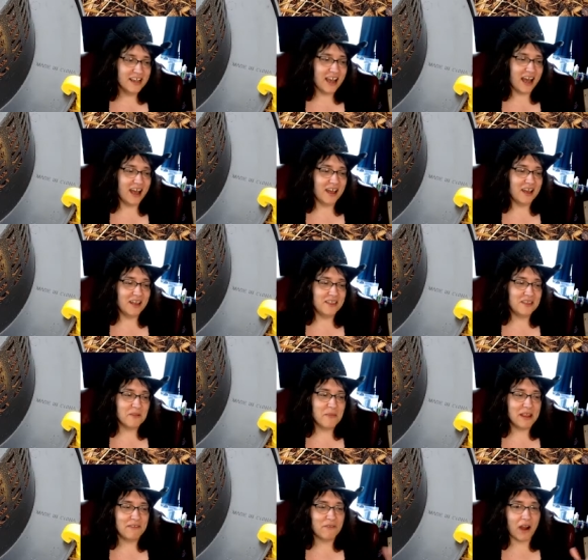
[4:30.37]
Uh, they're
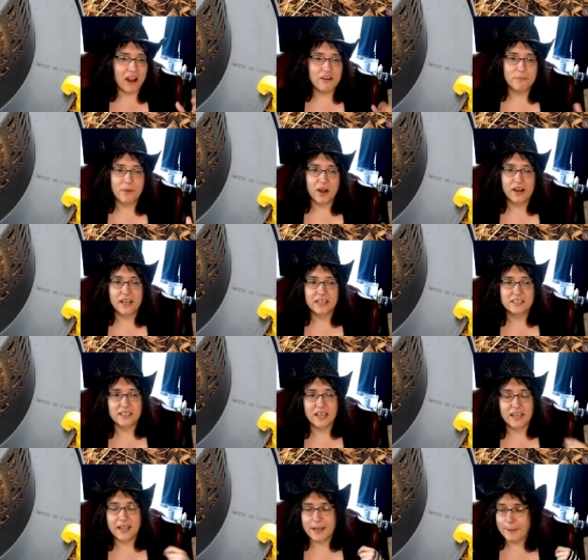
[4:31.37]
made for hydroponics,
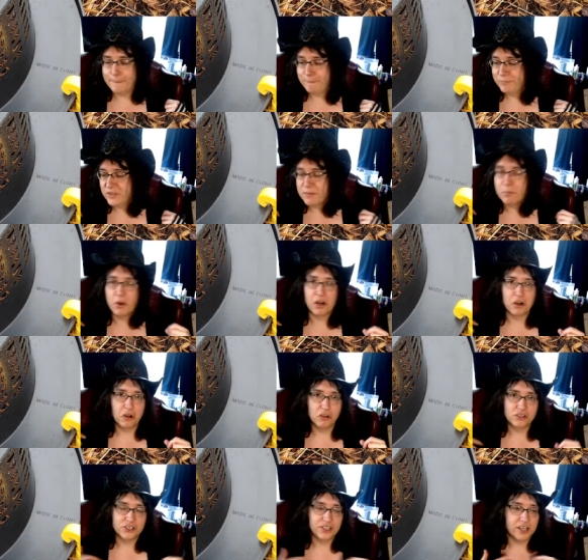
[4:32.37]
like um, deep water
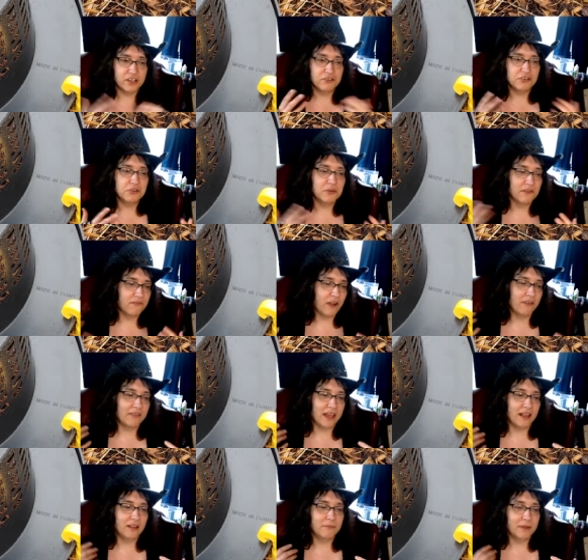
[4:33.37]
culture that you do in a five
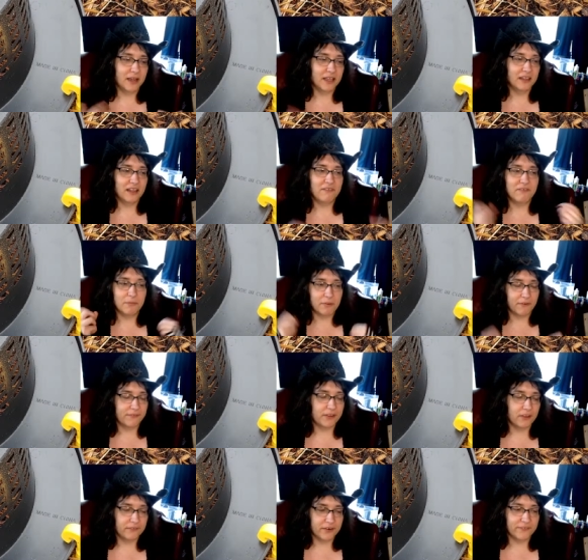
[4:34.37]
gallon bucket. They fit
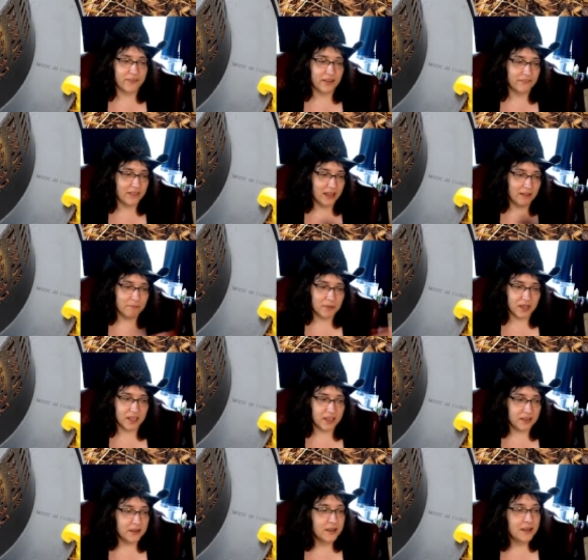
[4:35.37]
perfectly over a five gallon
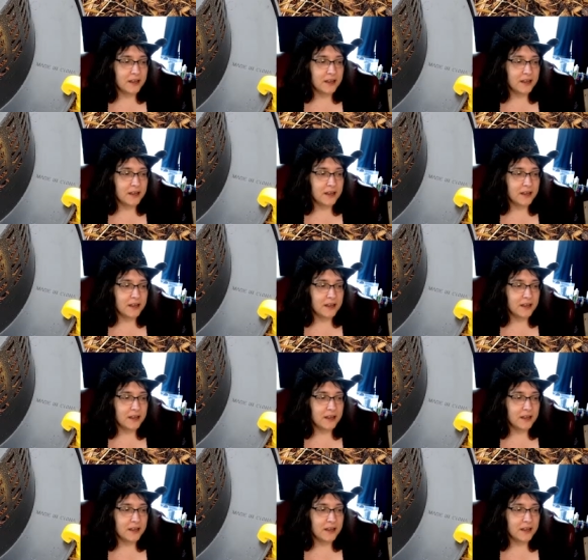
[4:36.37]
bucket.